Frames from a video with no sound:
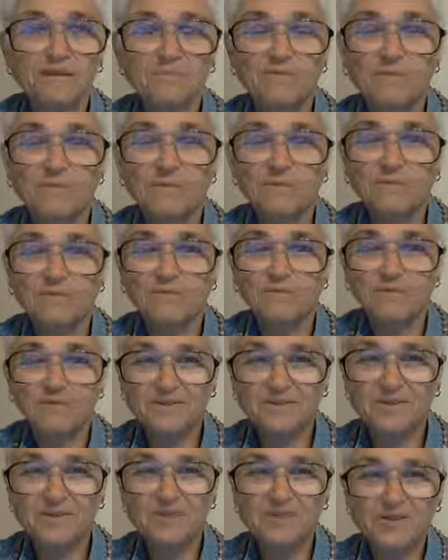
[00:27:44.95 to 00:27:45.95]
vehicles
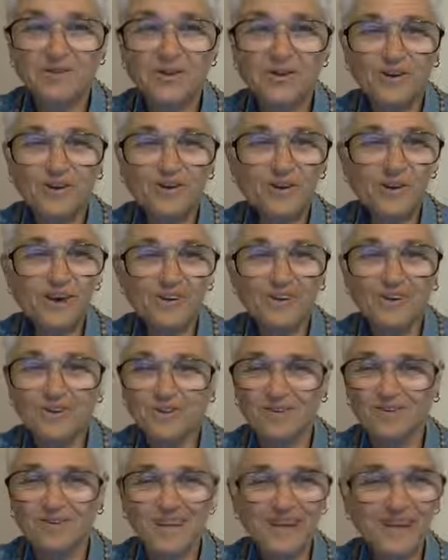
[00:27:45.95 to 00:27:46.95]
and just turn around and
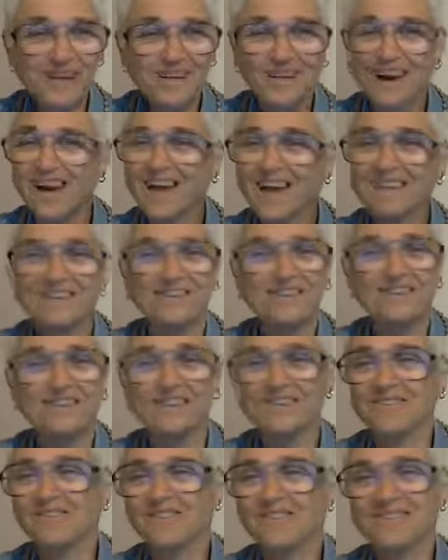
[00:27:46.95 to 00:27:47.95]
go back. I don't
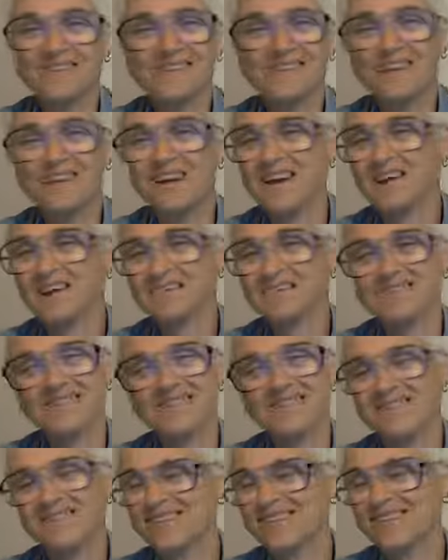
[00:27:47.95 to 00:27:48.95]
know what's going to happen.